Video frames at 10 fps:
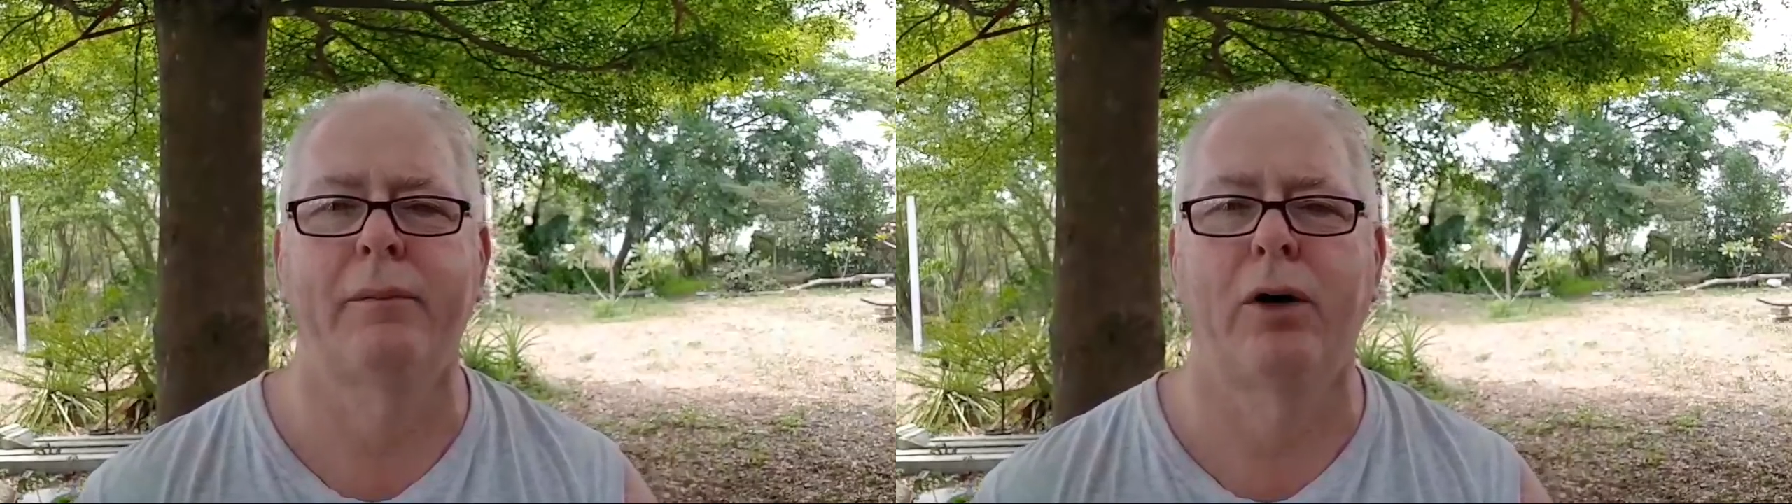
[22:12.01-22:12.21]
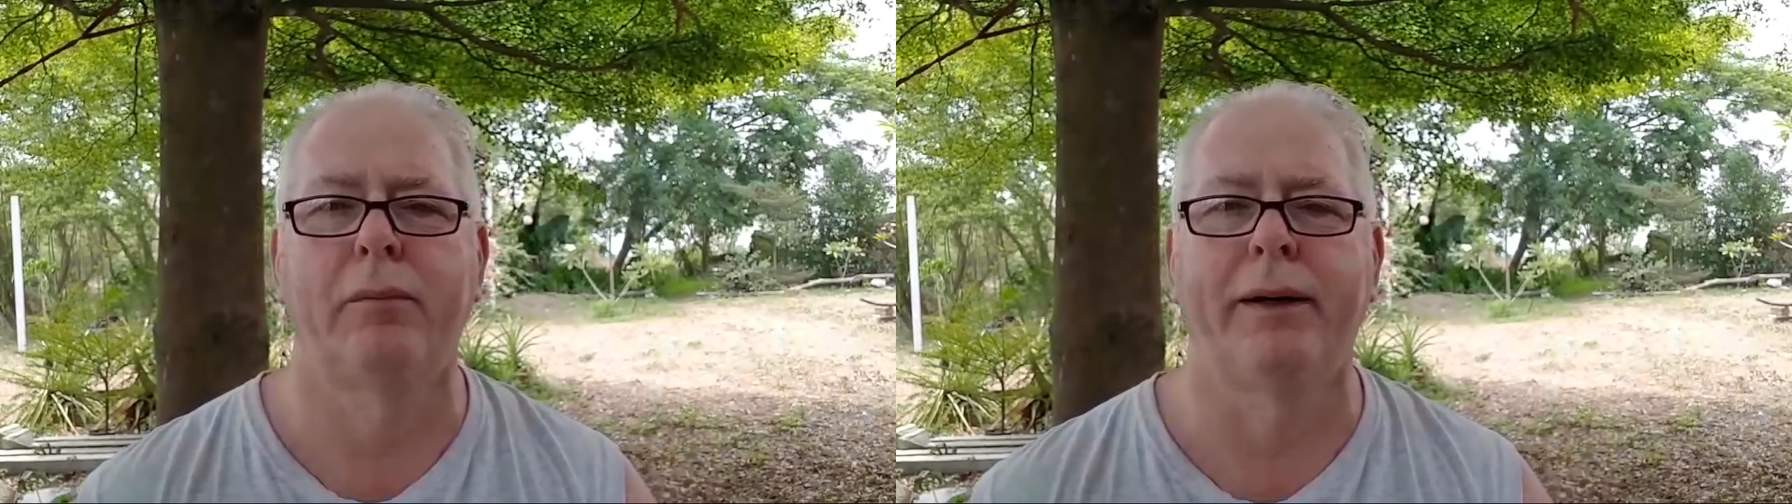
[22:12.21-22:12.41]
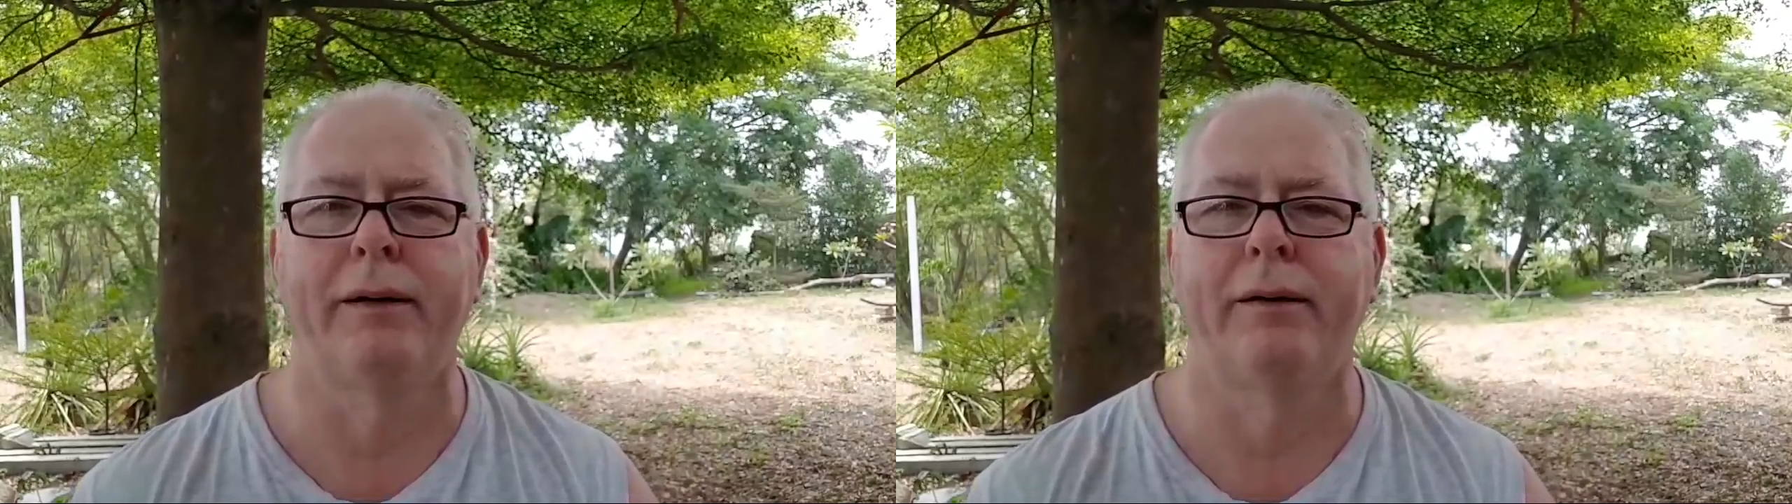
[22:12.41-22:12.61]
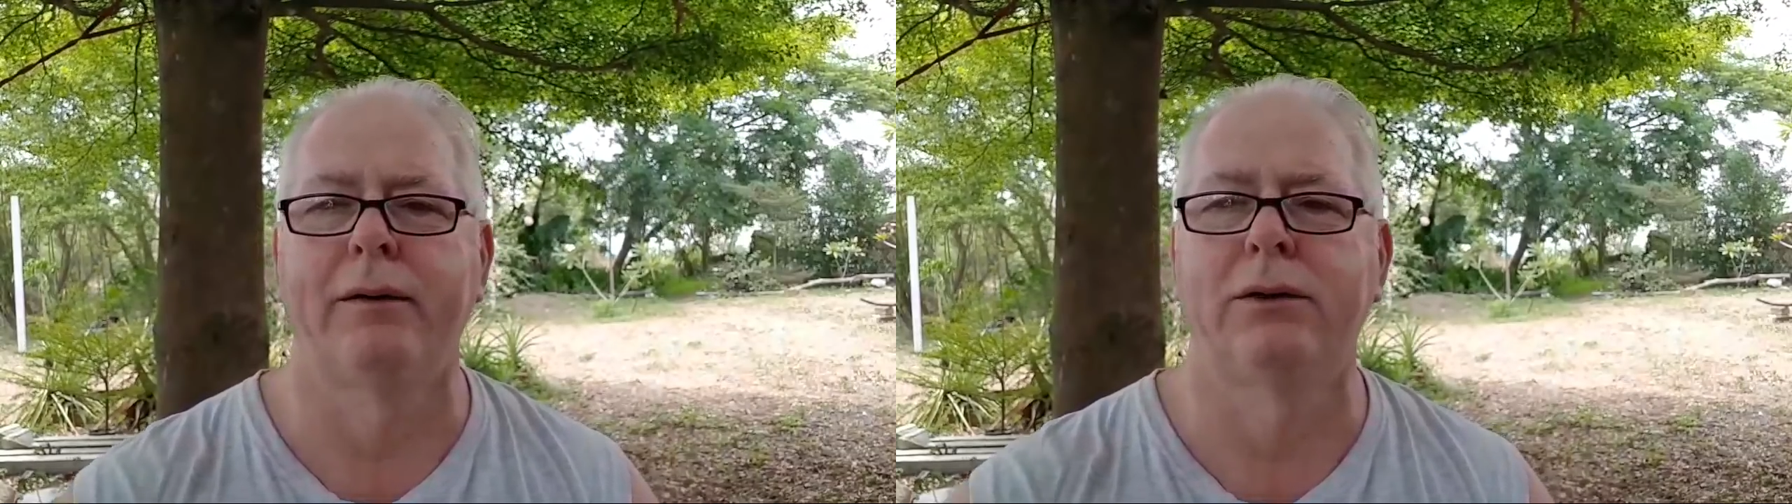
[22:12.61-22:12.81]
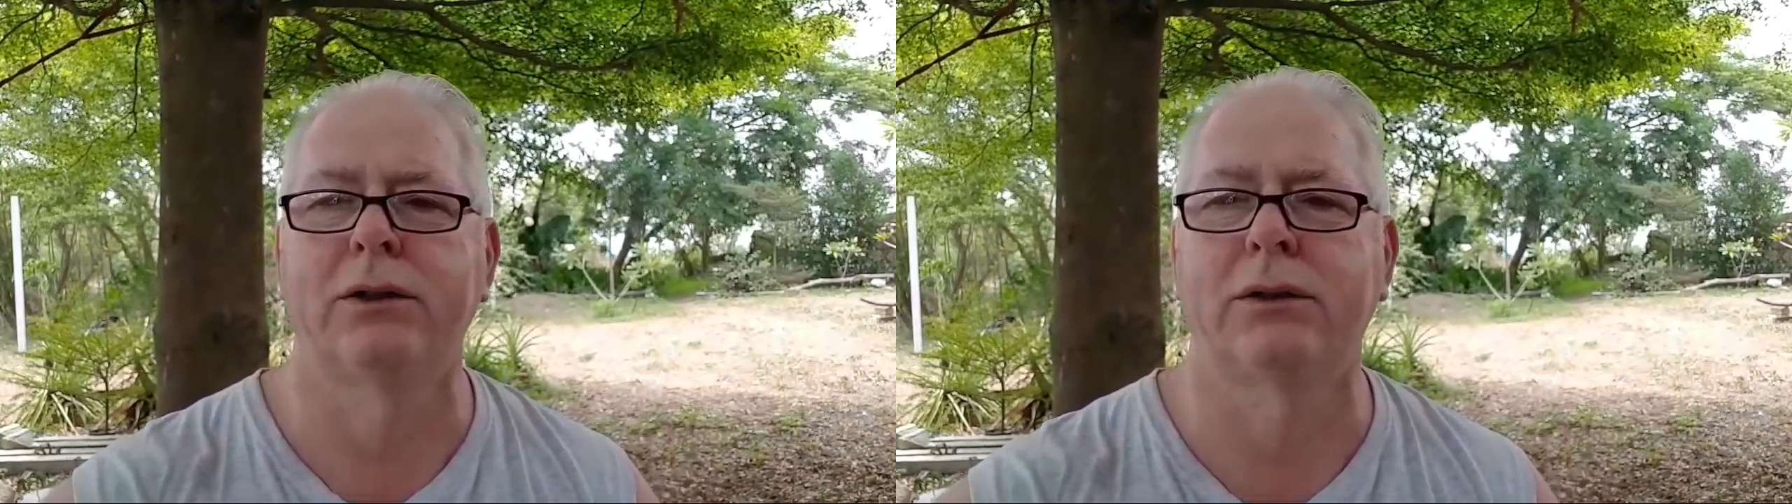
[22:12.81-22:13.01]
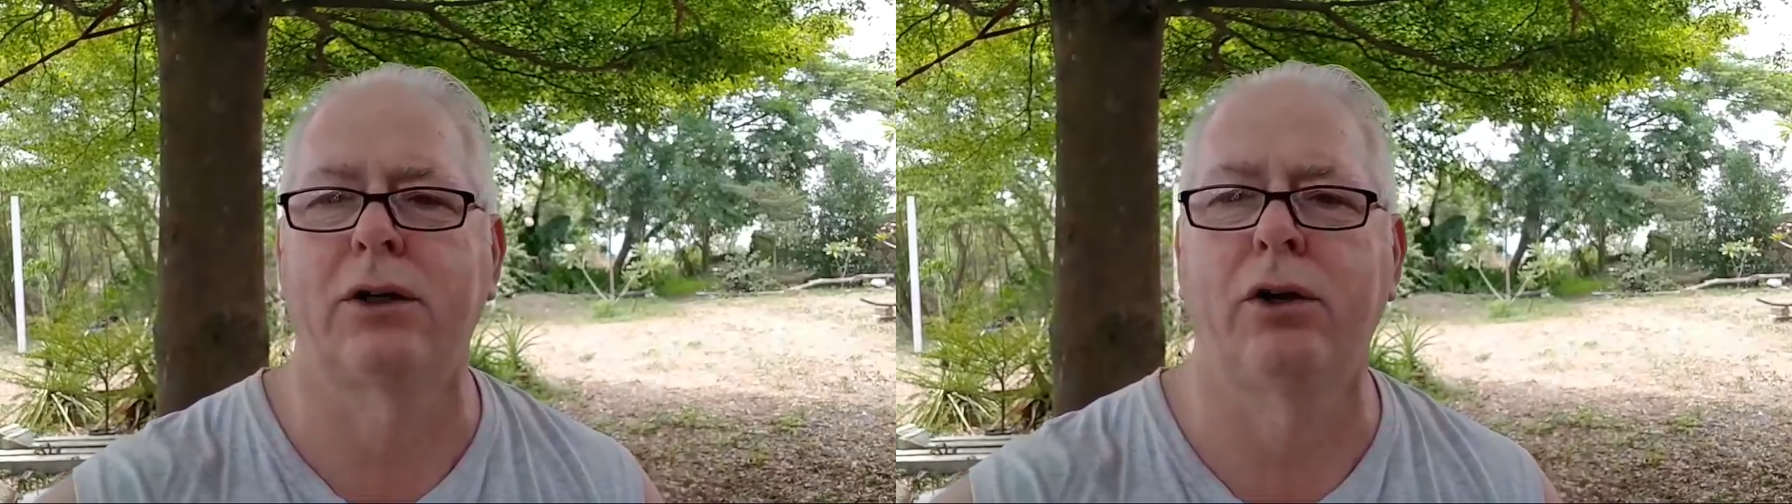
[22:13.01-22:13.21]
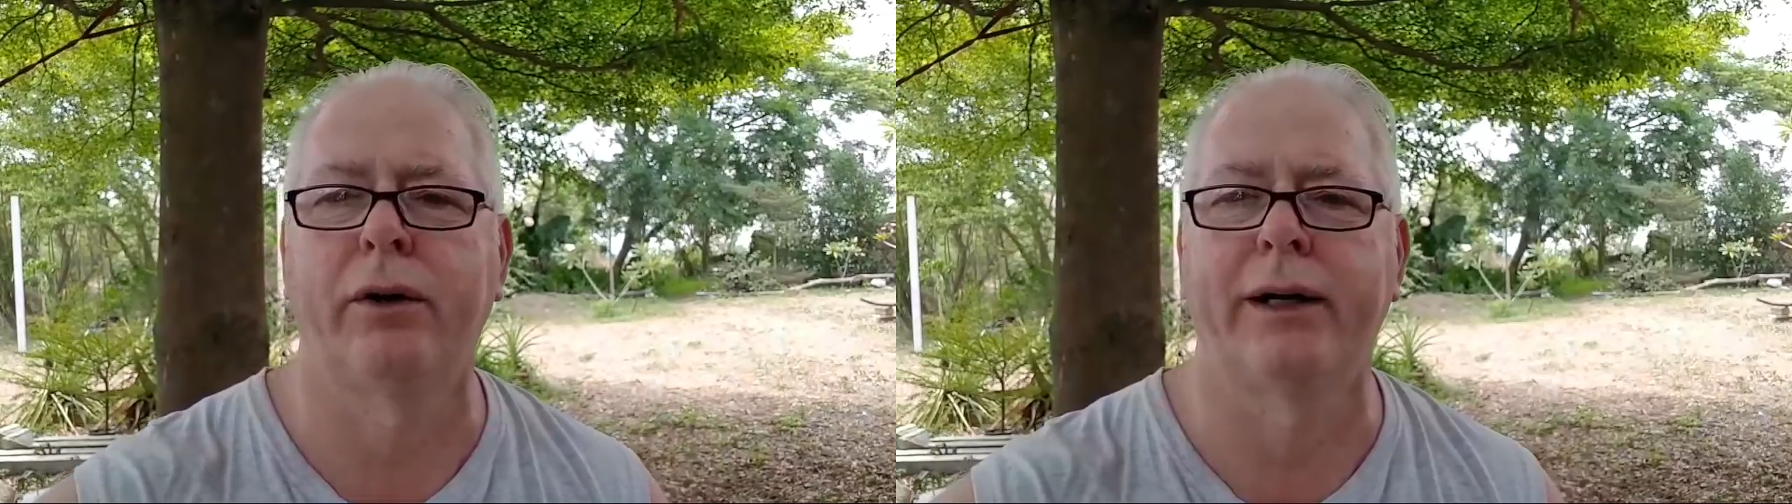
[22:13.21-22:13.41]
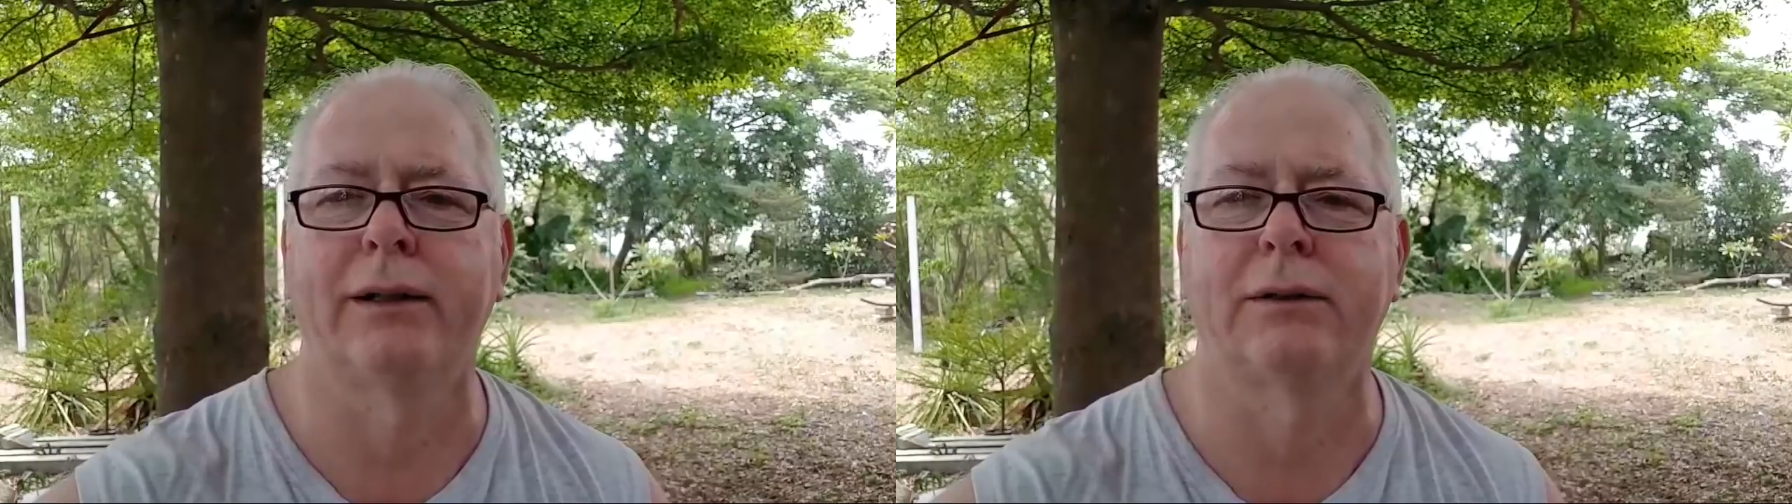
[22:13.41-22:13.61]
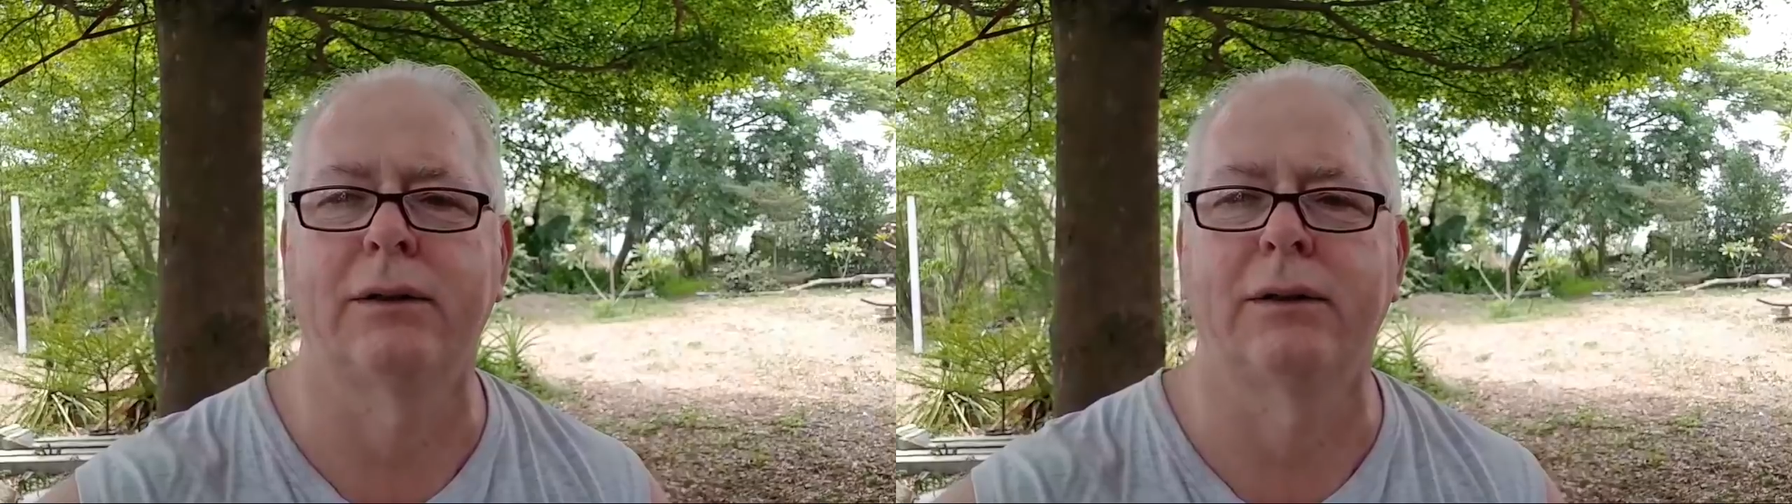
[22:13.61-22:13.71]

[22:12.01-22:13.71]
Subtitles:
moment? Just curious.